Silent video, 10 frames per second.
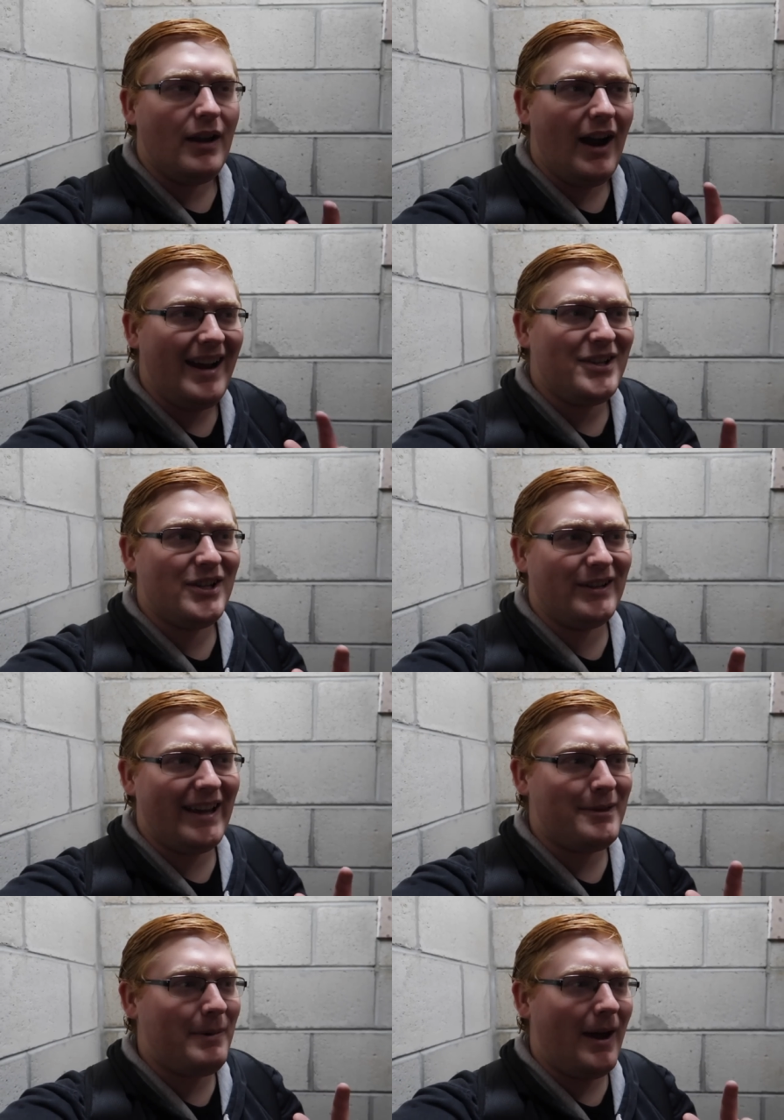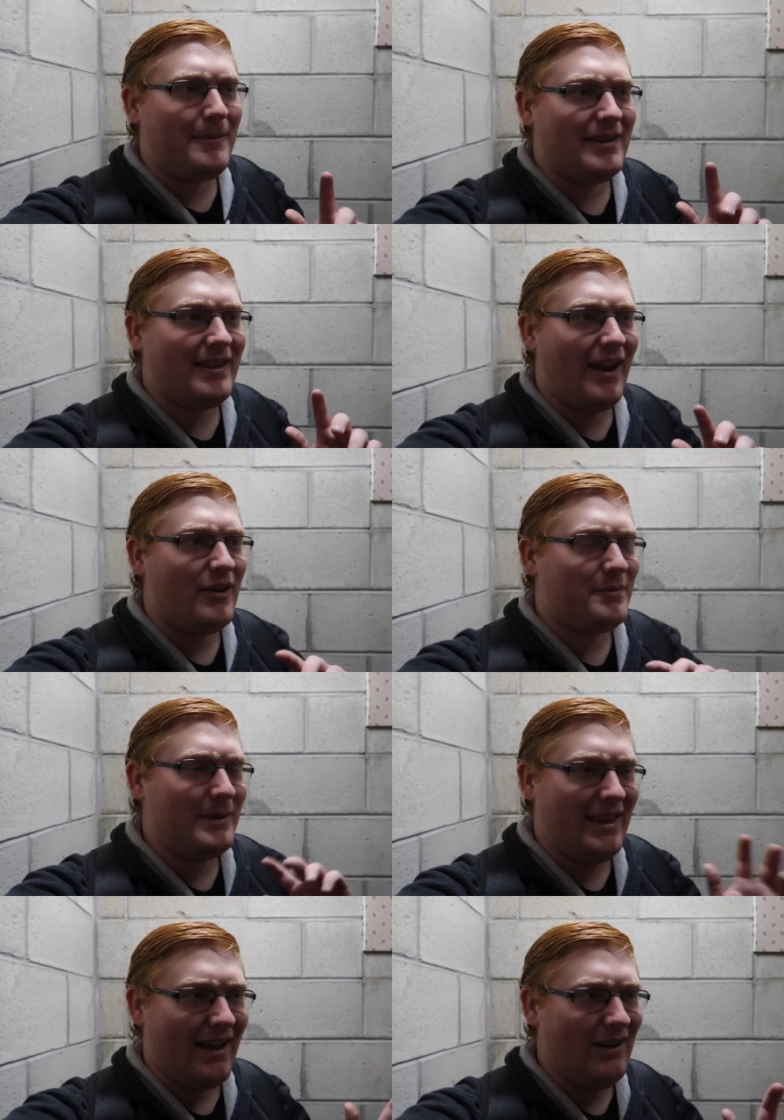All right, Showing at the bottom of the stairs.
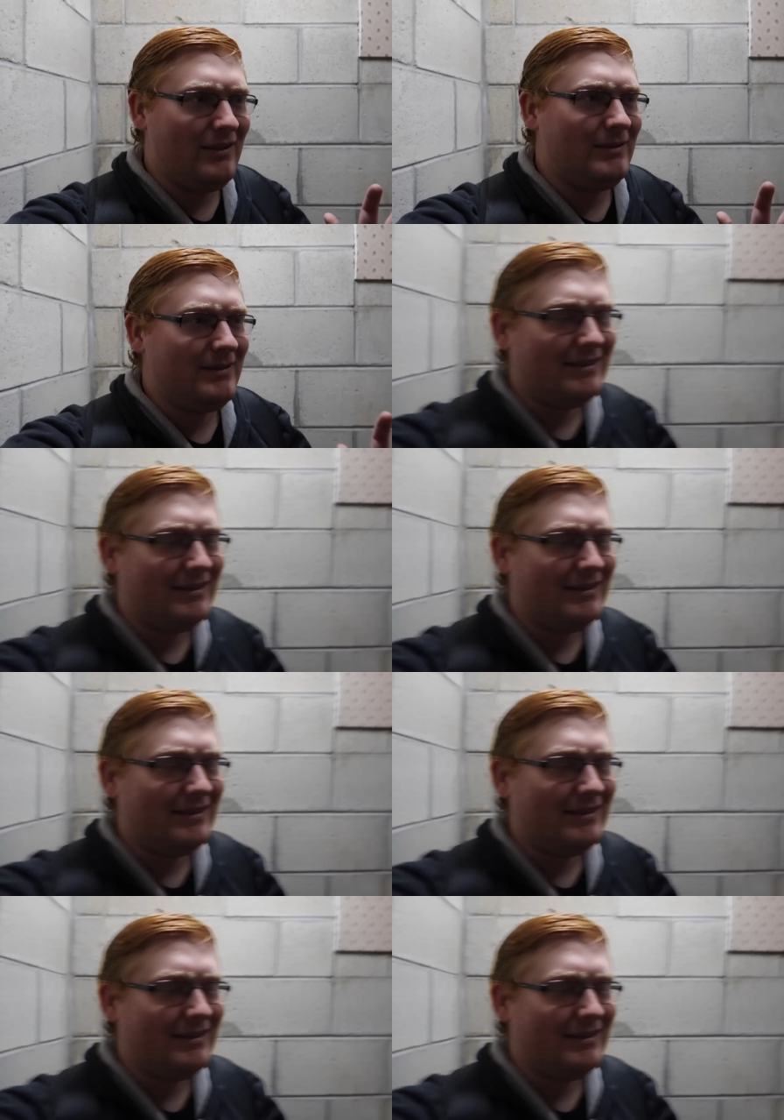Miguel,